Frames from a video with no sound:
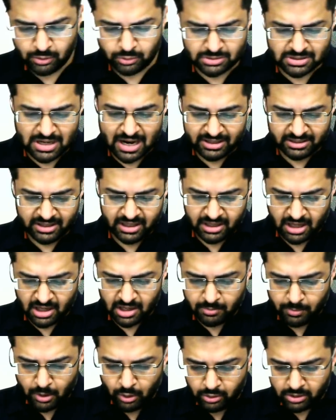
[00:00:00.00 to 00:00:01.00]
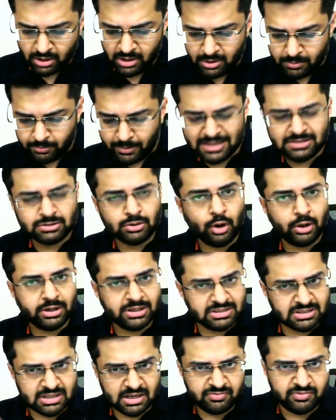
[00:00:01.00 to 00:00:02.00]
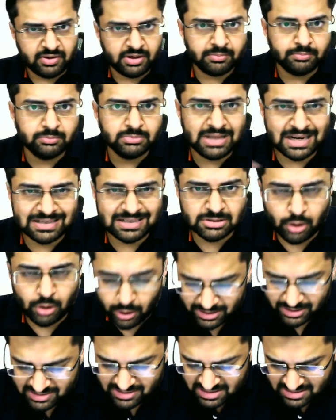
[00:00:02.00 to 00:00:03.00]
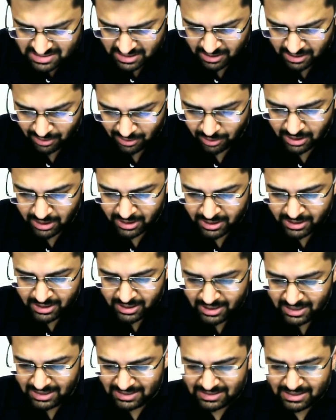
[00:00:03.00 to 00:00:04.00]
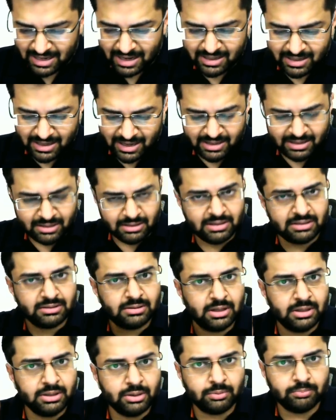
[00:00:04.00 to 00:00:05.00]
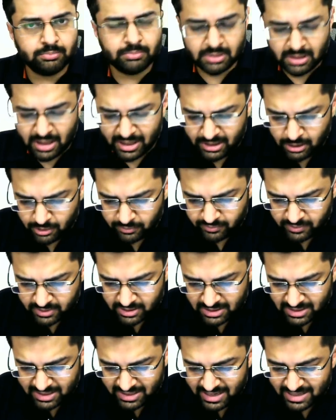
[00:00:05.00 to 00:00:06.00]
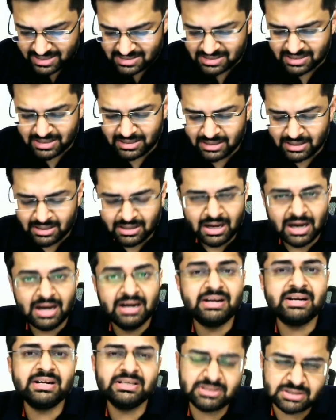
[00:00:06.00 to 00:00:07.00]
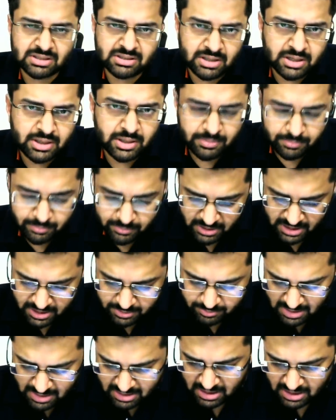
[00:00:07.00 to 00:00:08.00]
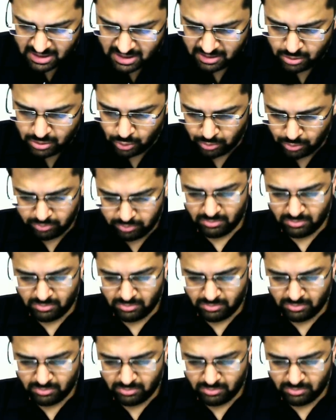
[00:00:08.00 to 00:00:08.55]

start thinking about my slot is tougher, that slot is easier, and all, it can uh, you know kind of uh, creates an unrest um, in in you.